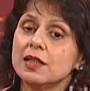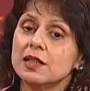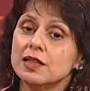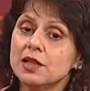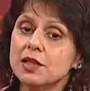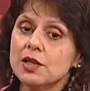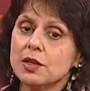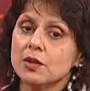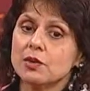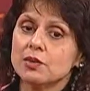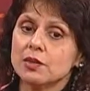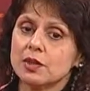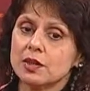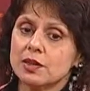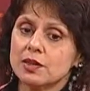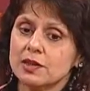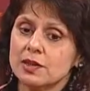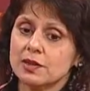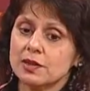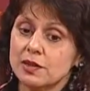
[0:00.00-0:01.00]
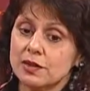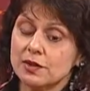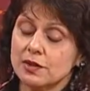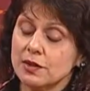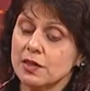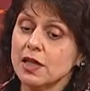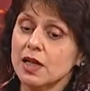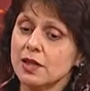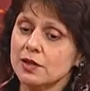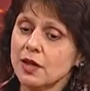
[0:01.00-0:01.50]

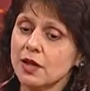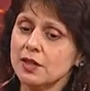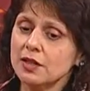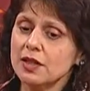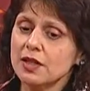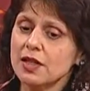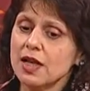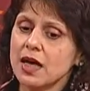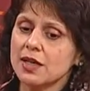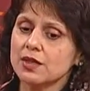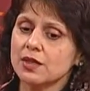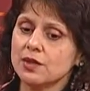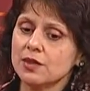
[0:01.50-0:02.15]
not only that,